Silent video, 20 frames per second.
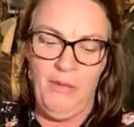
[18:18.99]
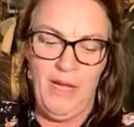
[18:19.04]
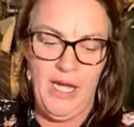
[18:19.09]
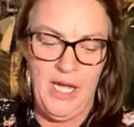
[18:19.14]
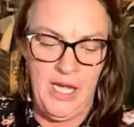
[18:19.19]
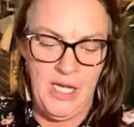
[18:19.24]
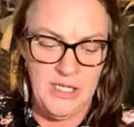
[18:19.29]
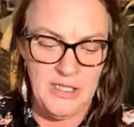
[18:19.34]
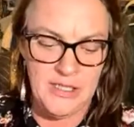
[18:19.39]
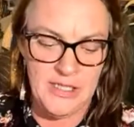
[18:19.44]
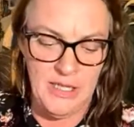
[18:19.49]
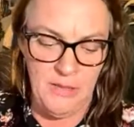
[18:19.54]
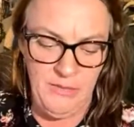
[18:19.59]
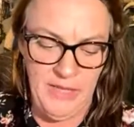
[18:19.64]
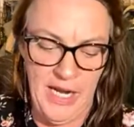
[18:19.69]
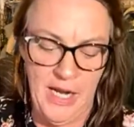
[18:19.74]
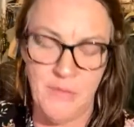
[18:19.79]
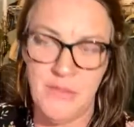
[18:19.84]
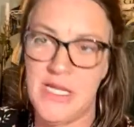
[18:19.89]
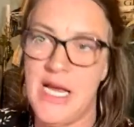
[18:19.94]
but
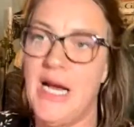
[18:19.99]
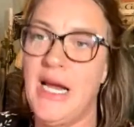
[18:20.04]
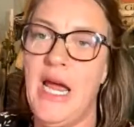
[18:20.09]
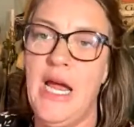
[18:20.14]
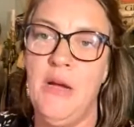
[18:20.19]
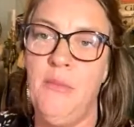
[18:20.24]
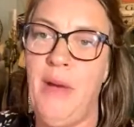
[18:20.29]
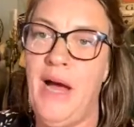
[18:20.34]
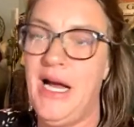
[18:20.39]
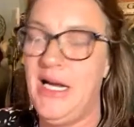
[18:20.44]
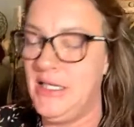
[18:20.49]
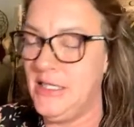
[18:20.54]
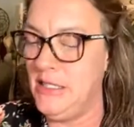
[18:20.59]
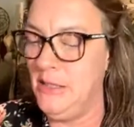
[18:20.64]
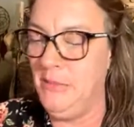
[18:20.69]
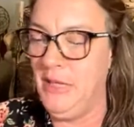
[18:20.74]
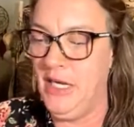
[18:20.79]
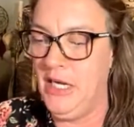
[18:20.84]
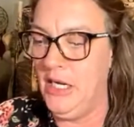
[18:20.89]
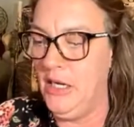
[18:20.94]
sometimes I can't pass
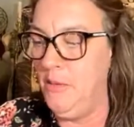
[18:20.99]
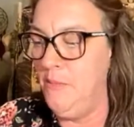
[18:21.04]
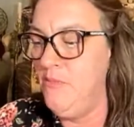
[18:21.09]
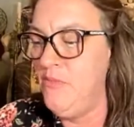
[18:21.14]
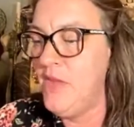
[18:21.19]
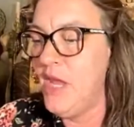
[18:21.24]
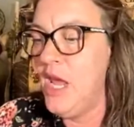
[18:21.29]
them up.